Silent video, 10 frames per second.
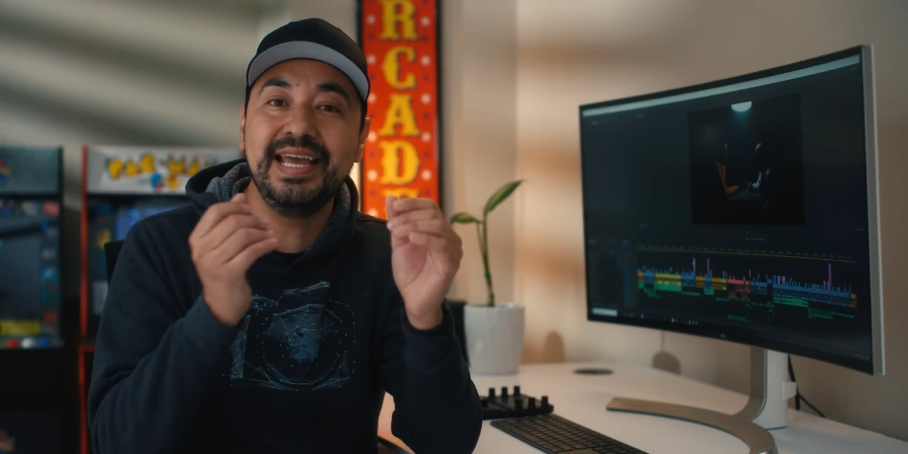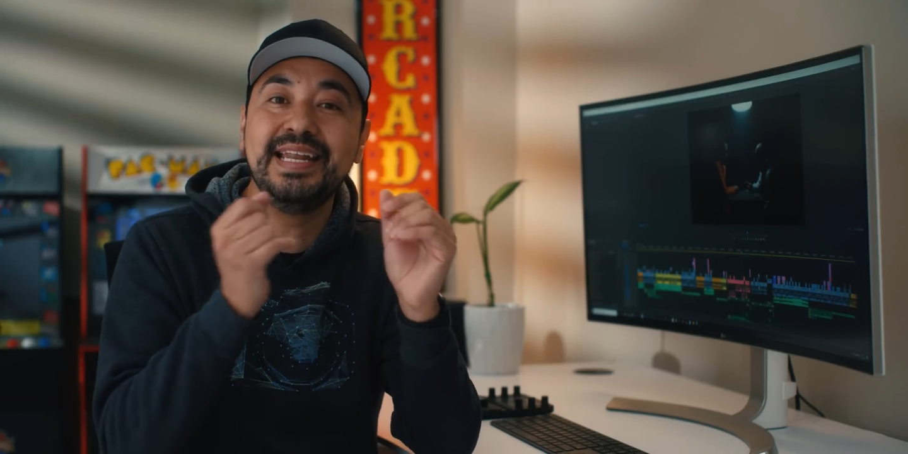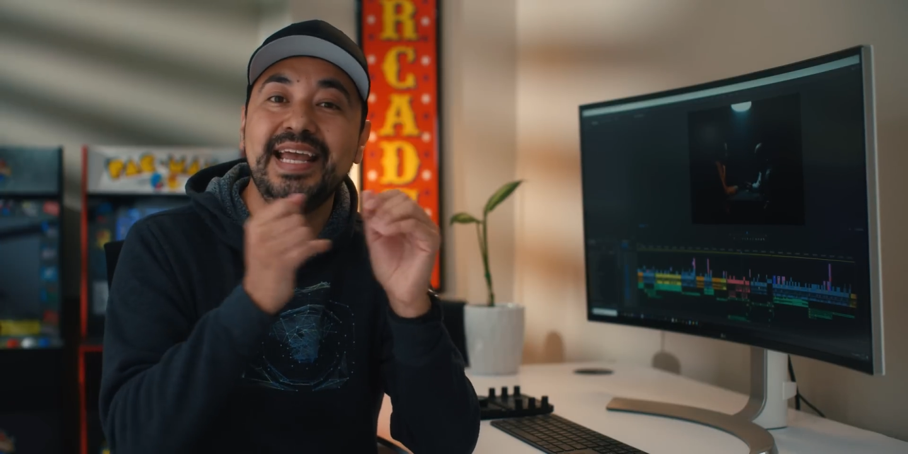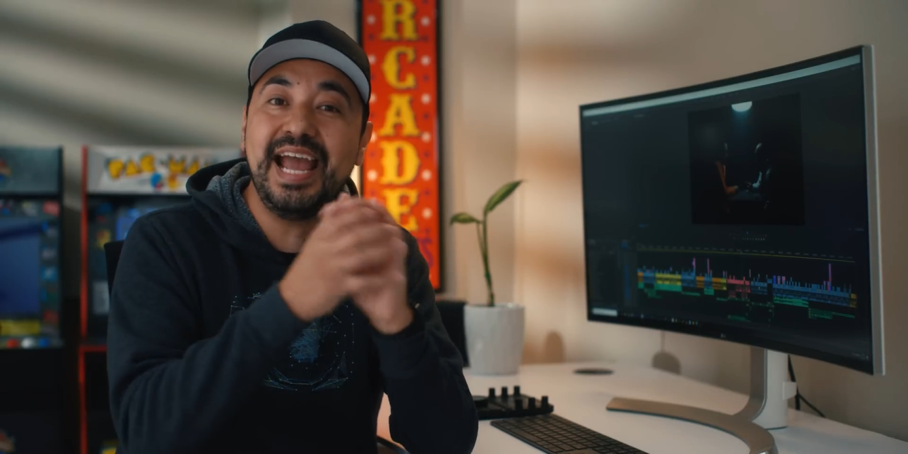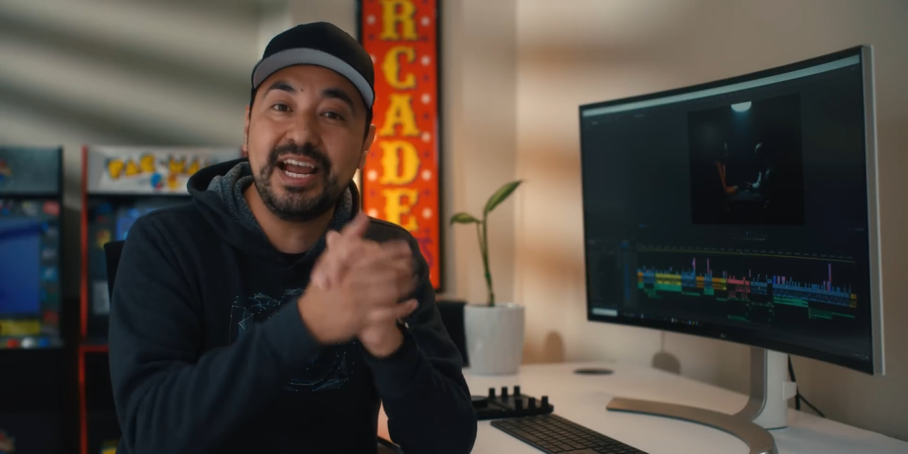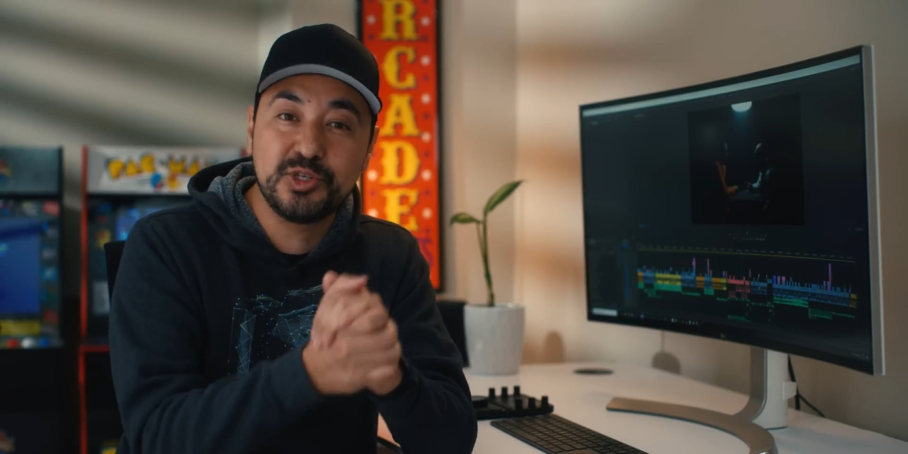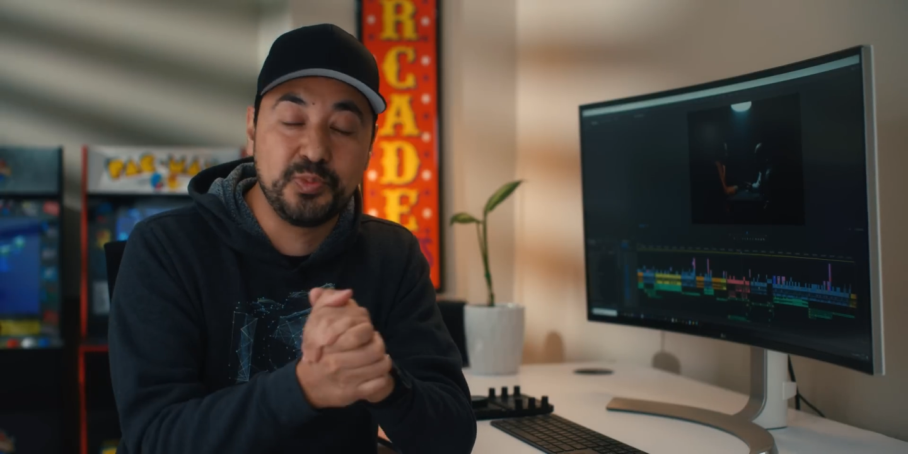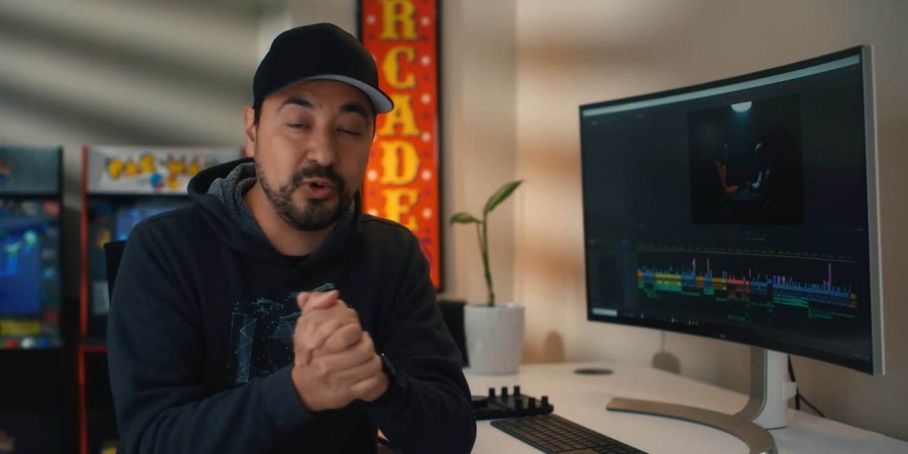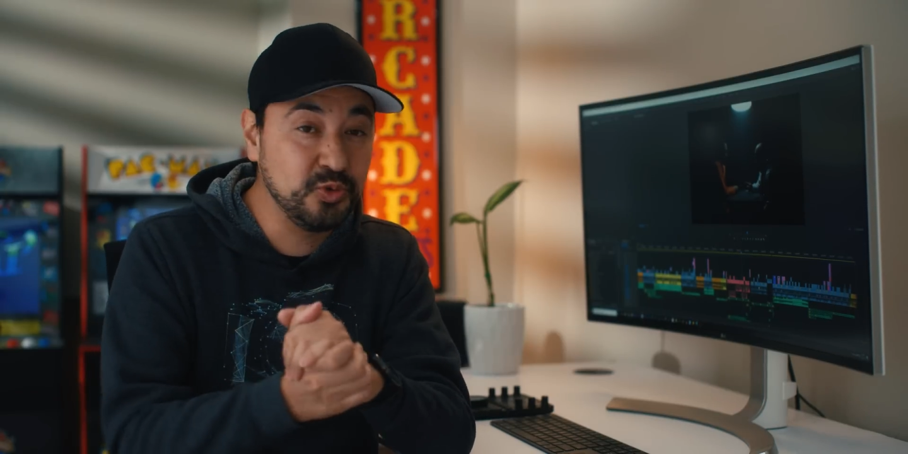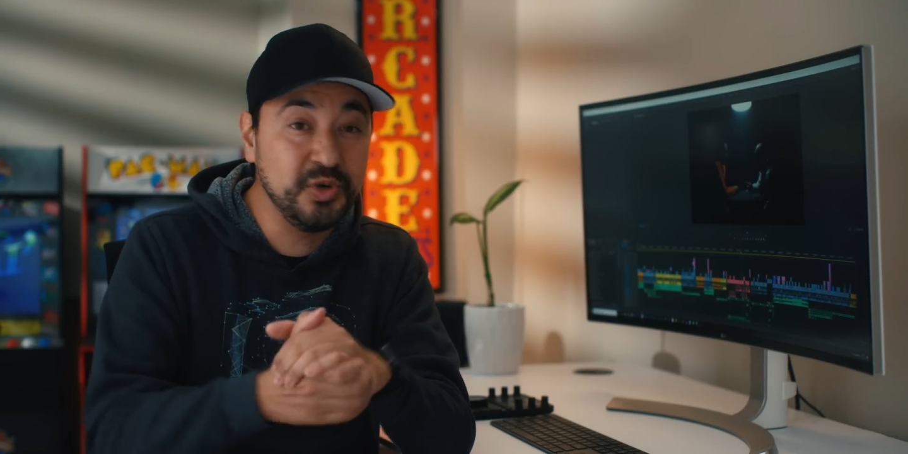in
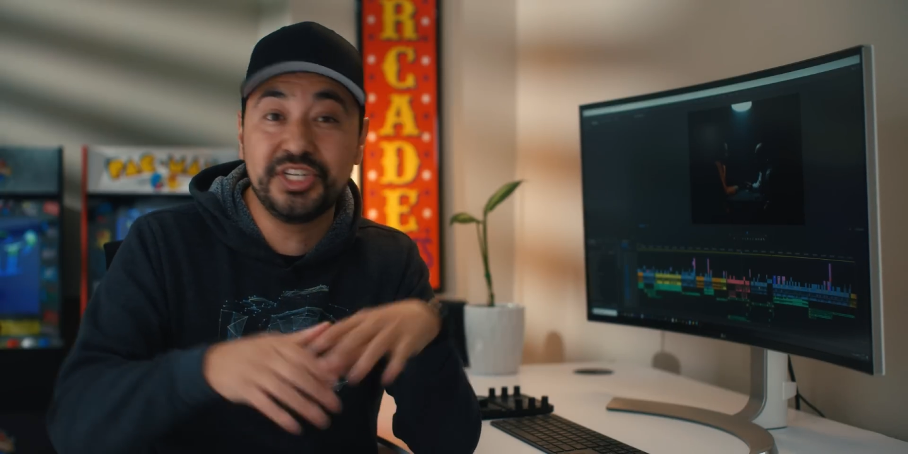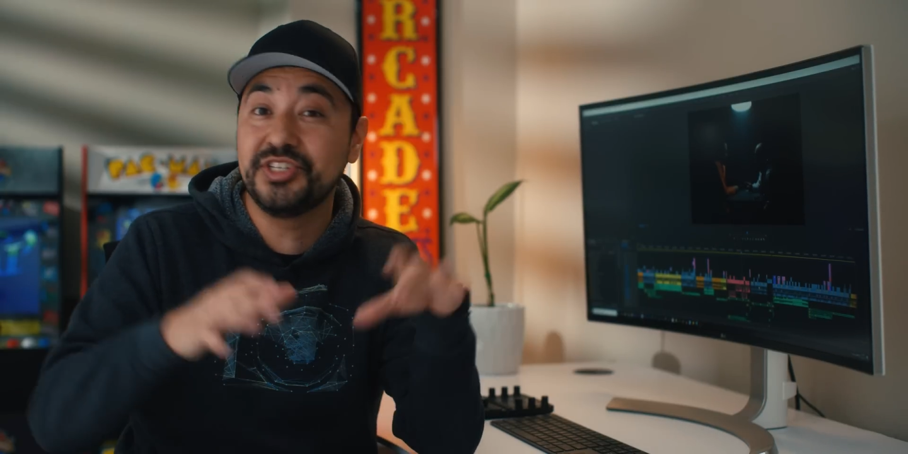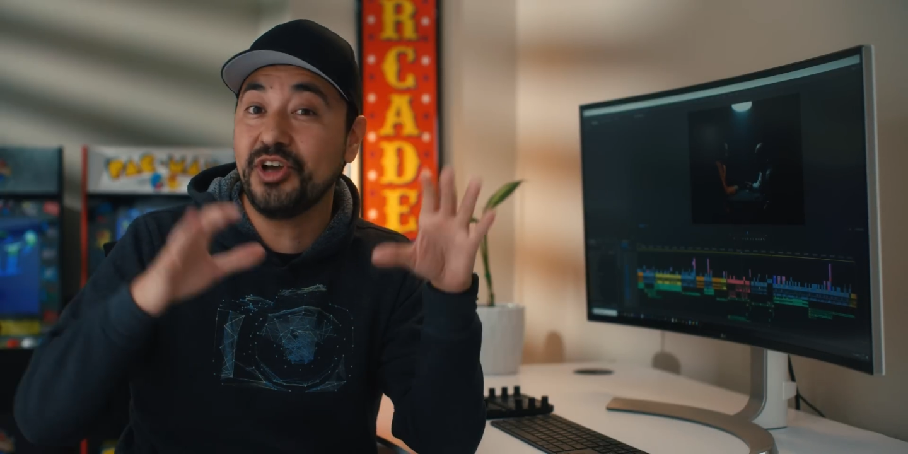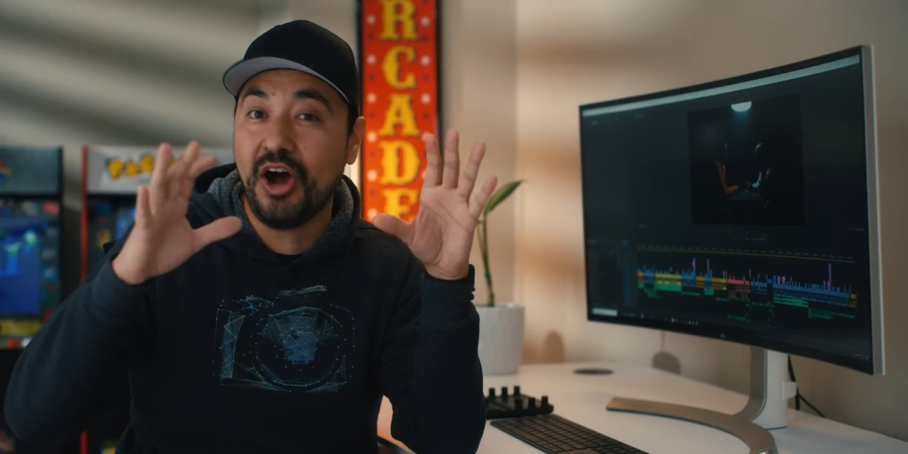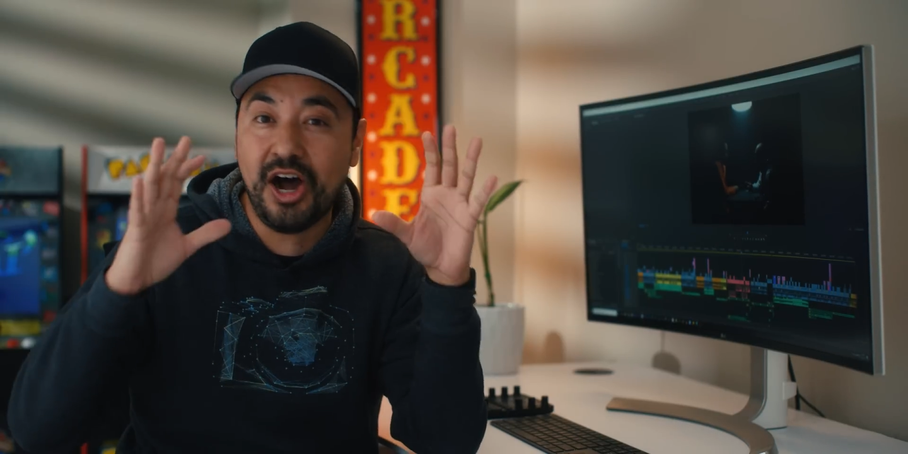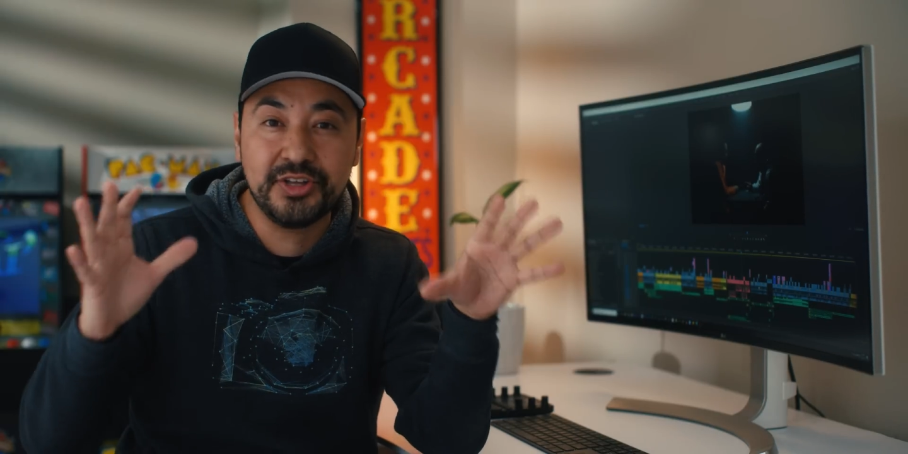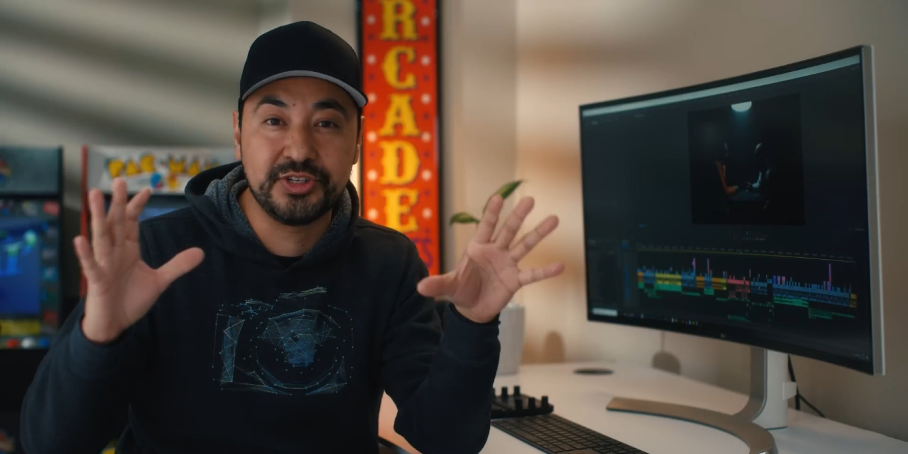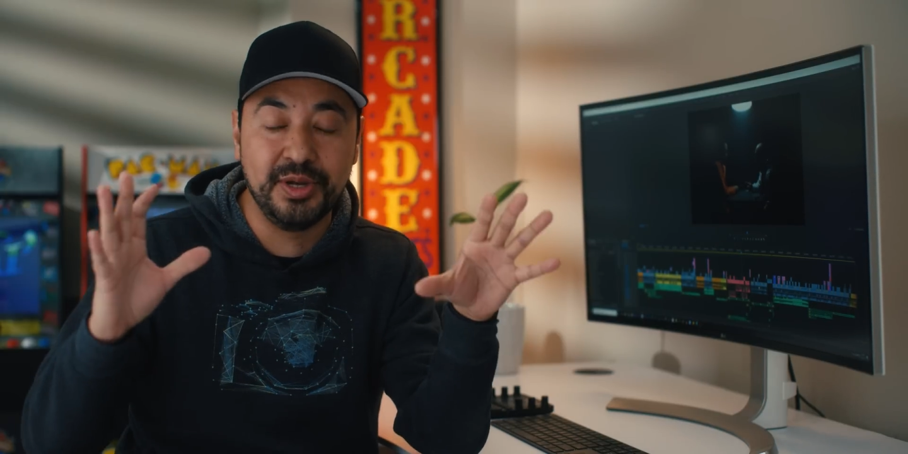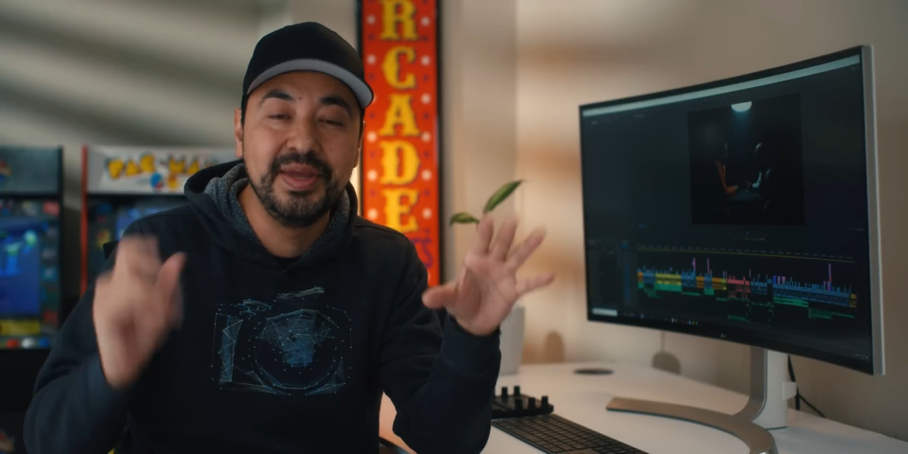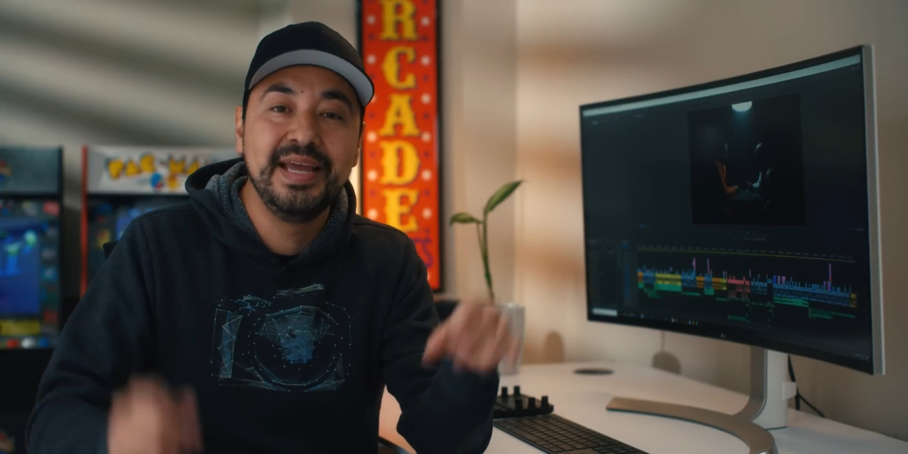exports, which is
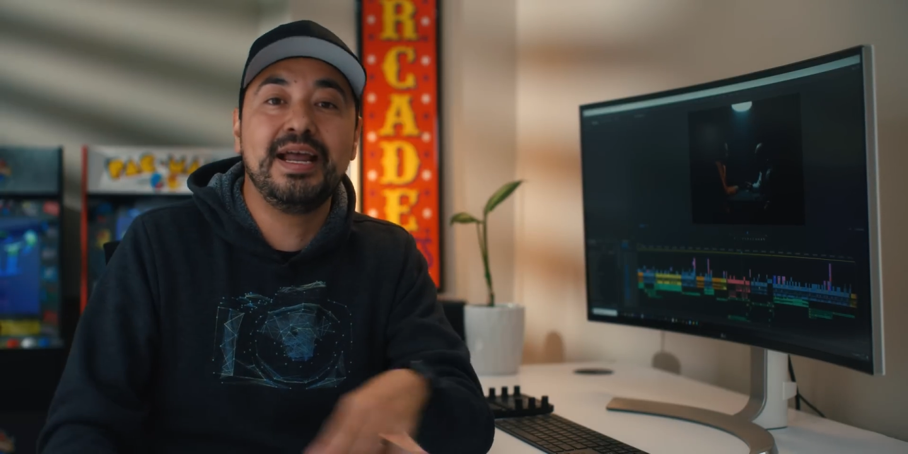awesome.